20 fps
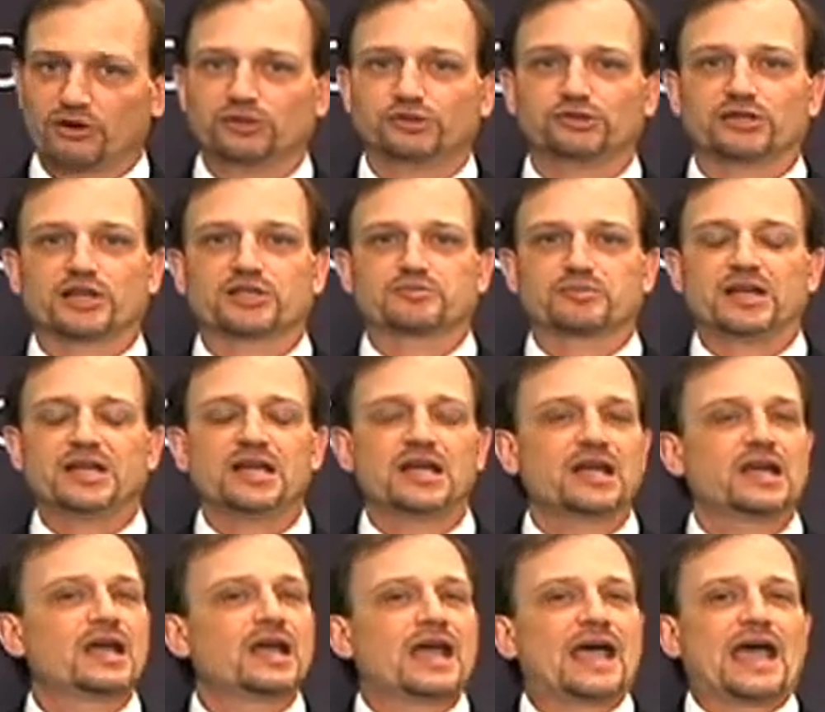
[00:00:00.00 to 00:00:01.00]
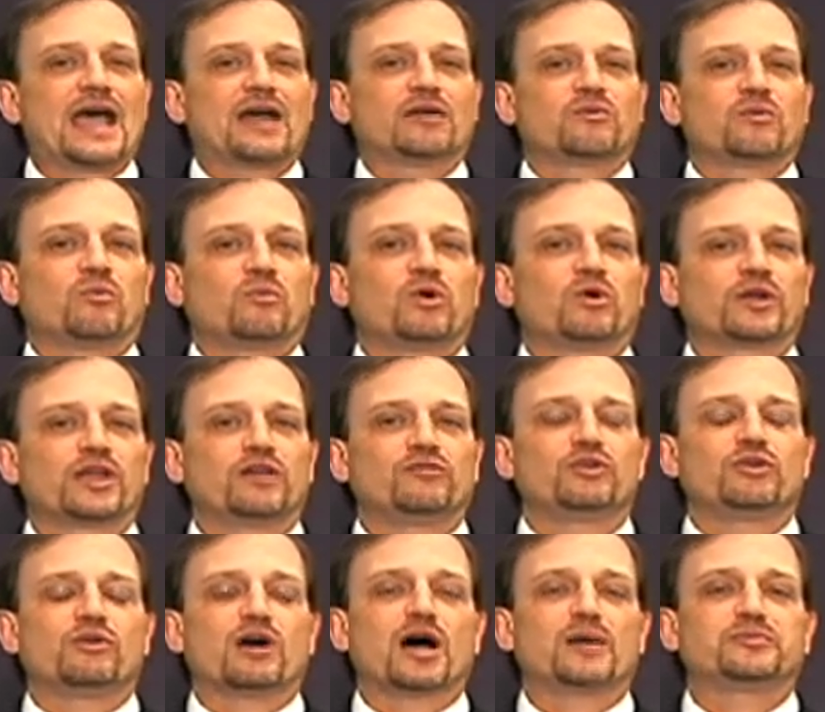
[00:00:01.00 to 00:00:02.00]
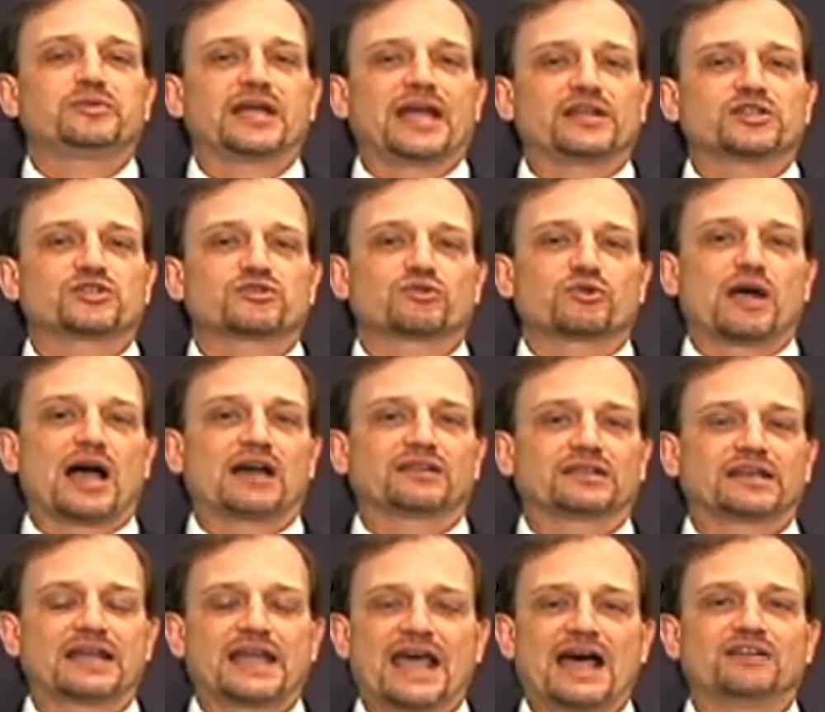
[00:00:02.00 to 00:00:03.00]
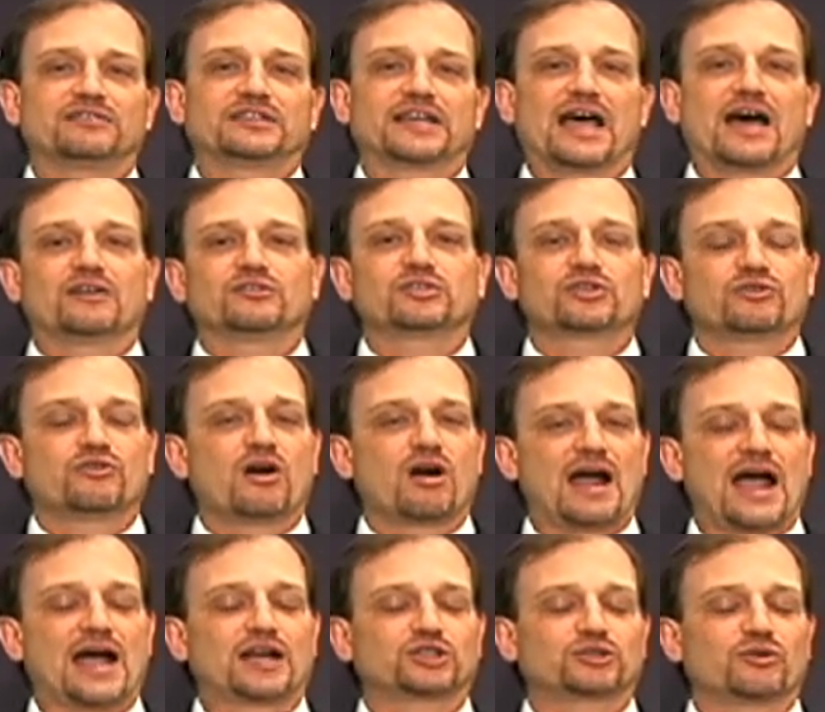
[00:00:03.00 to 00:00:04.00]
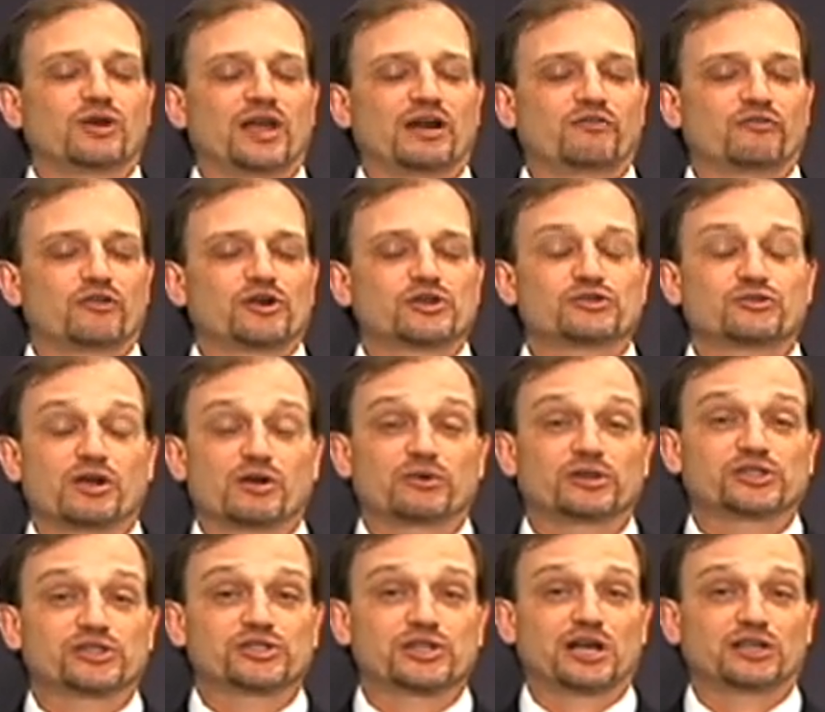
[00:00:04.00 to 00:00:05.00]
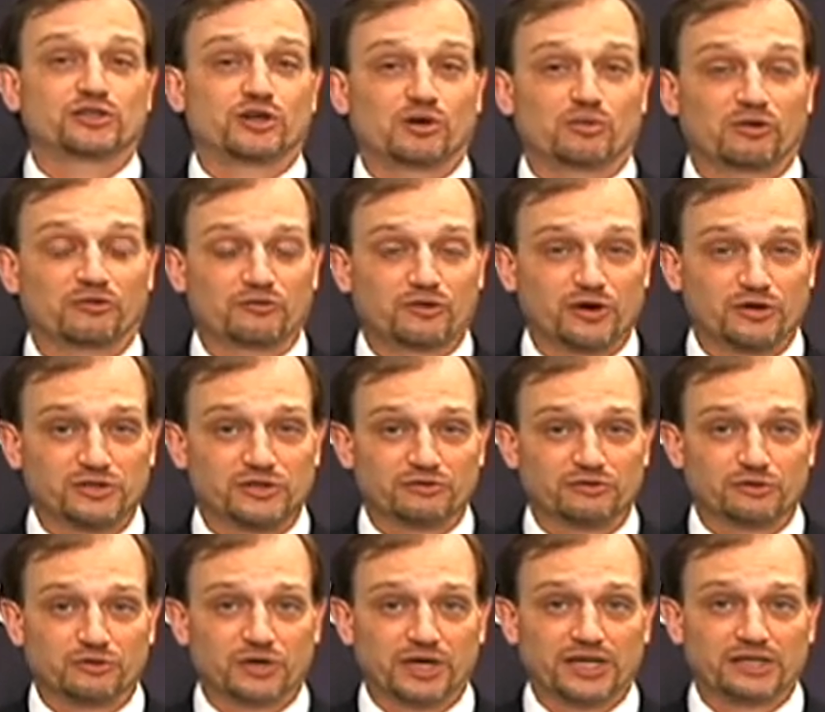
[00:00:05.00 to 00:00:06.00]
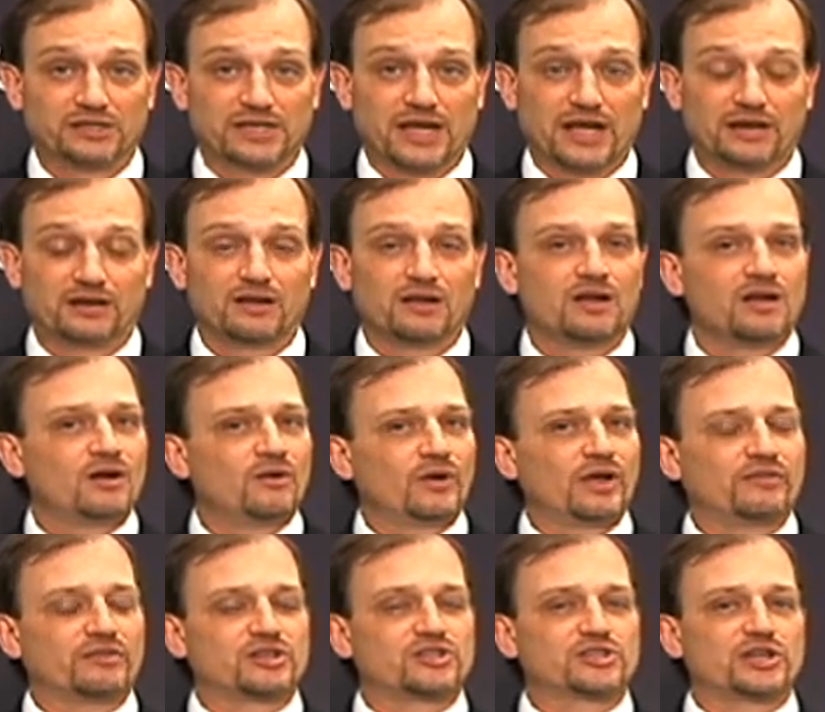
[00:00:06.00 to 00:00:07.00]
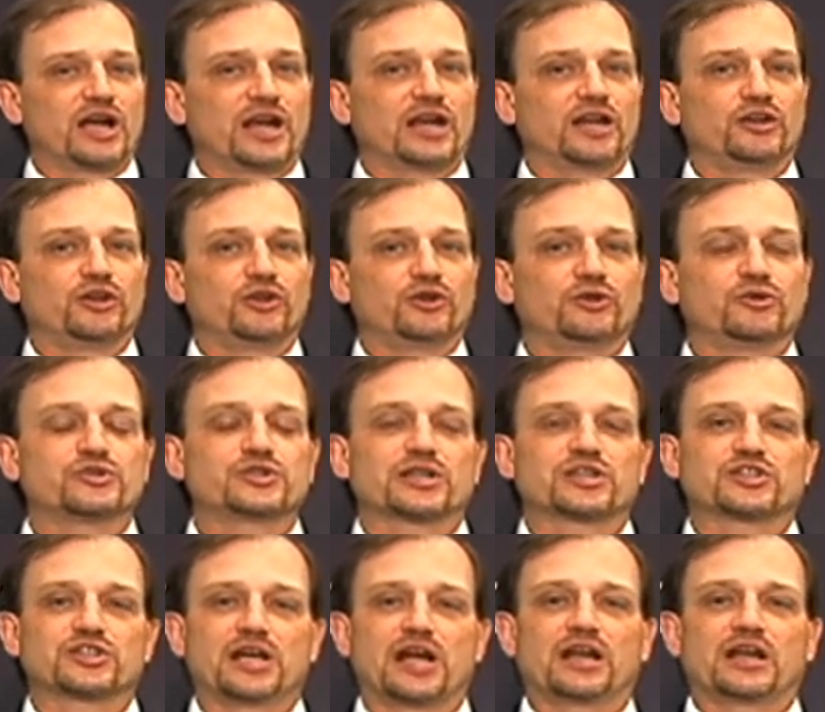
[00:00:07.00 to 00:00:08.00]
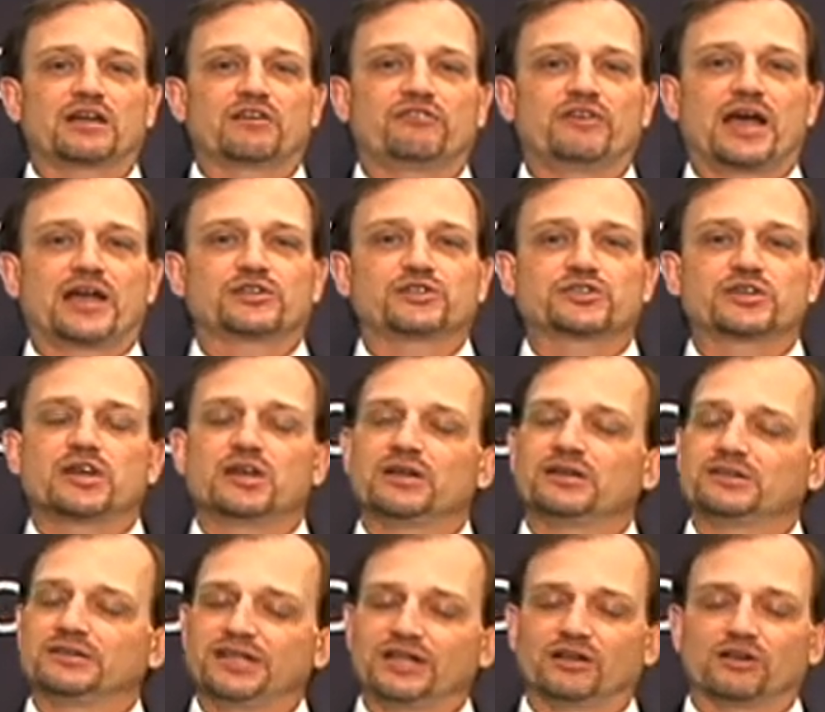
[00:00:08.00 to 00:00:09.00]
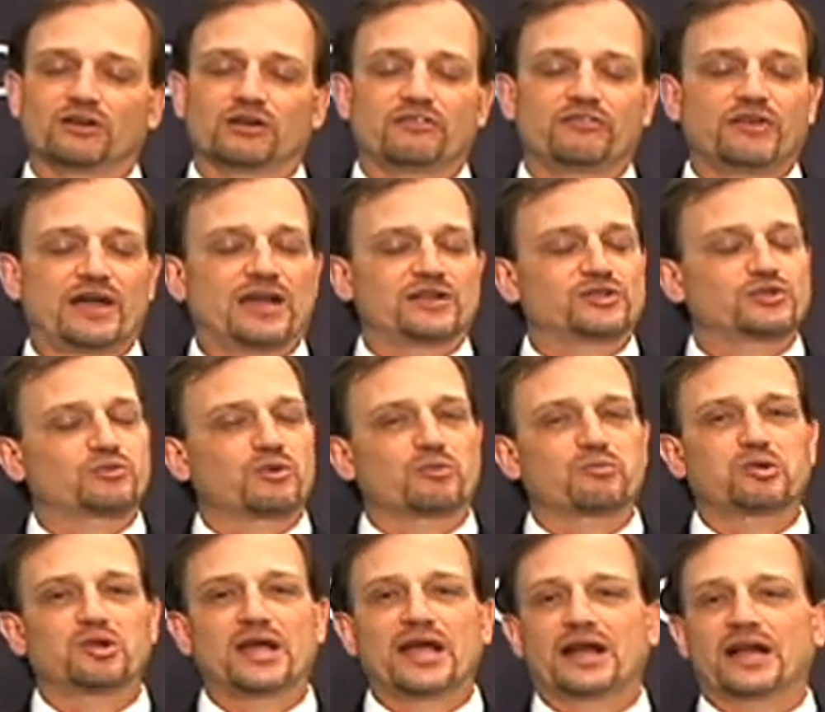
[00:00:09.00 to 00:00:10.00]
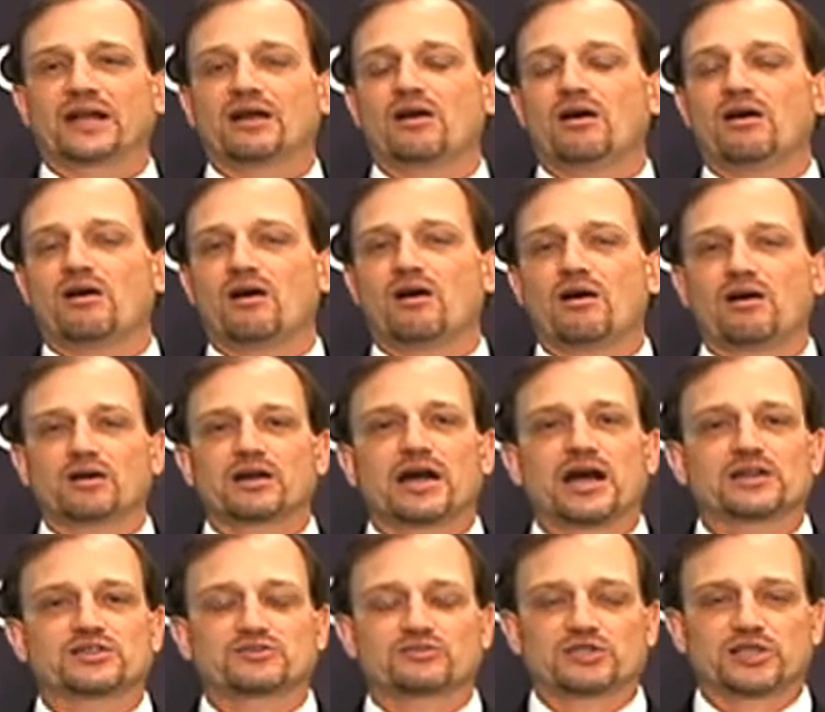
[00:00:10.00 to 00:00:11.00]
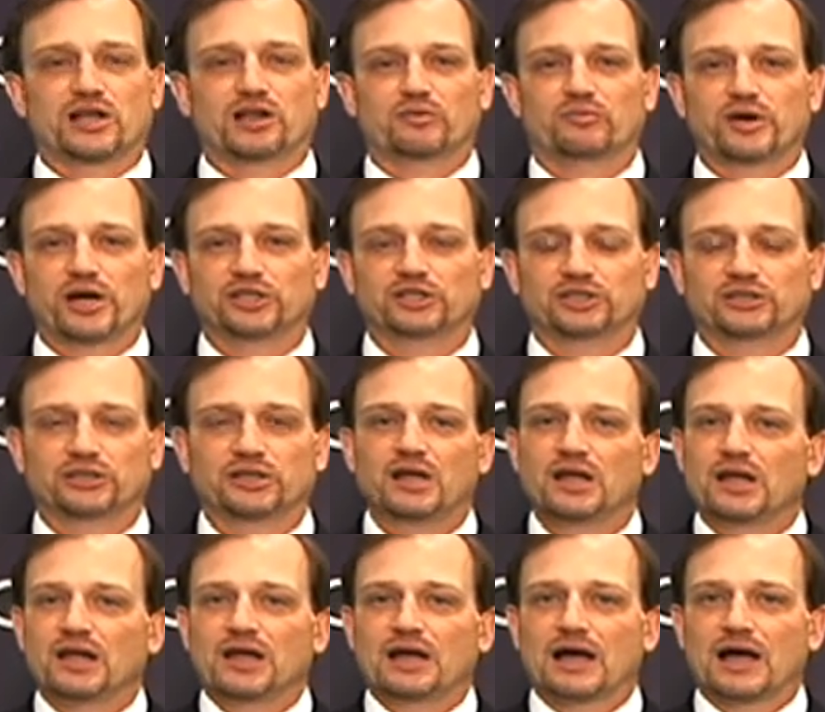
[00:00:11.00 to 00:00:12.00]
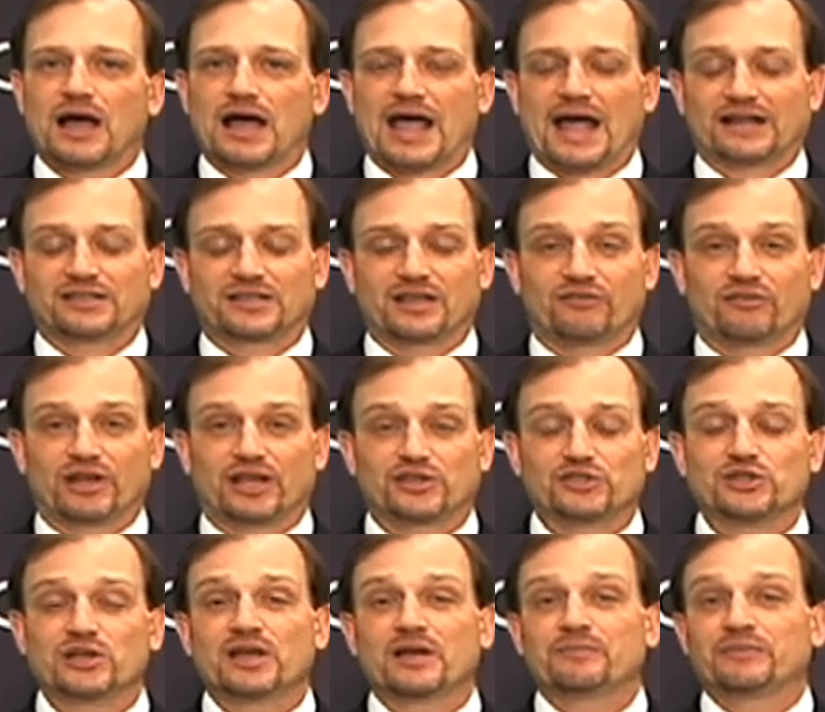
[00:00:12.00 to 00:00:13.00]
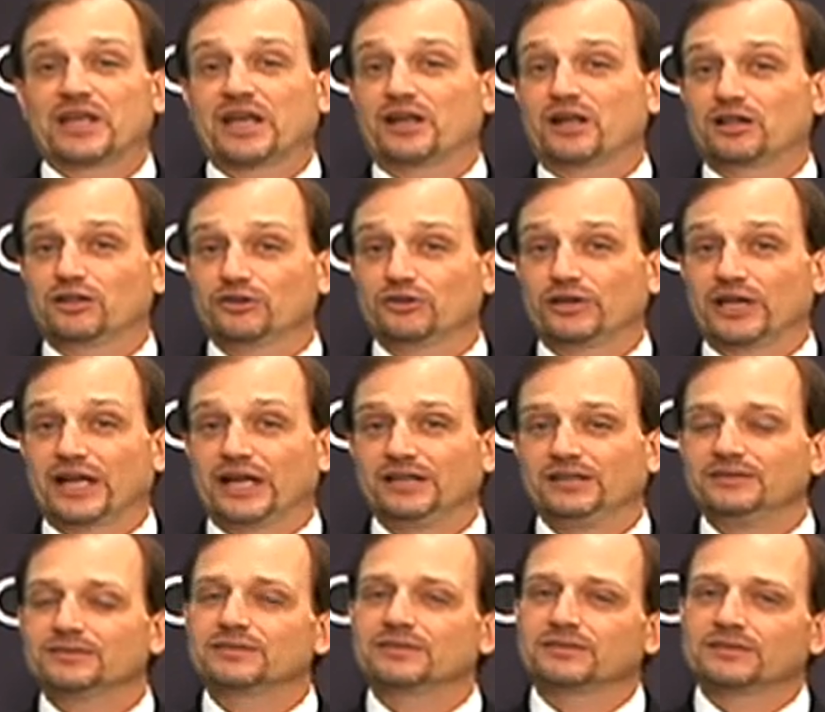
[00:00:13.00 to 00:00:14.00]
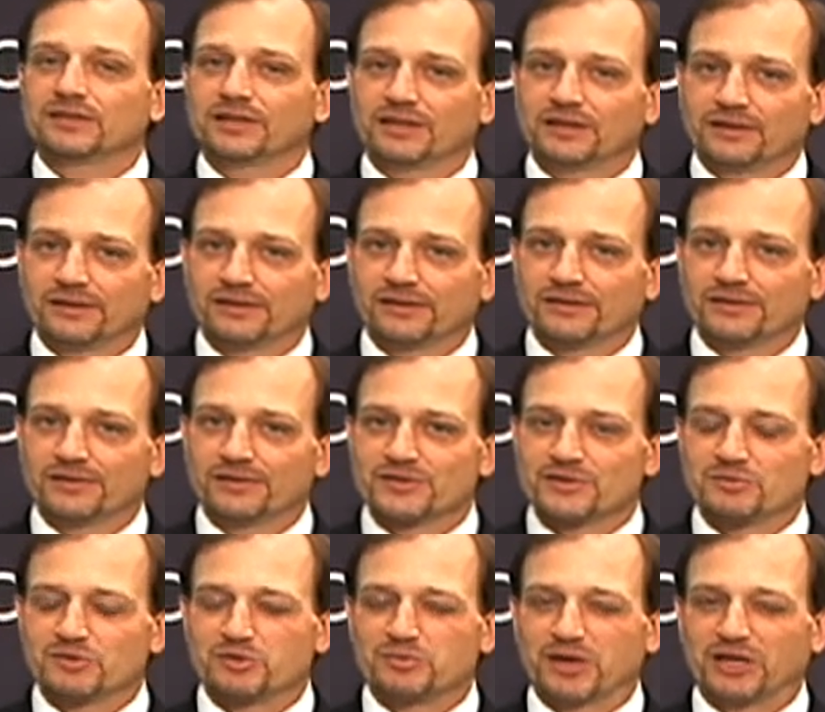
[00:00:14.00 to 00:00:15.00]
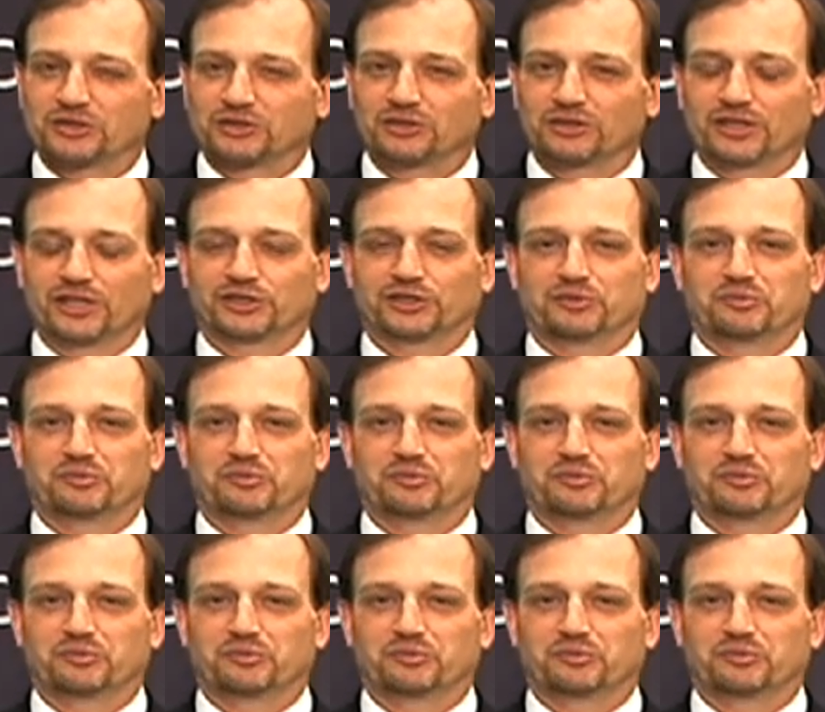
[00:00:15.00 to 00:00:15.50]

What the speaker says: trust me. And we'll give you updates throughout the countdown to our actual anniversary, which is October 1st of 2010. We have exciting news, exciting events, dealer events. We're planning all kinds of celebration activities, including some special edition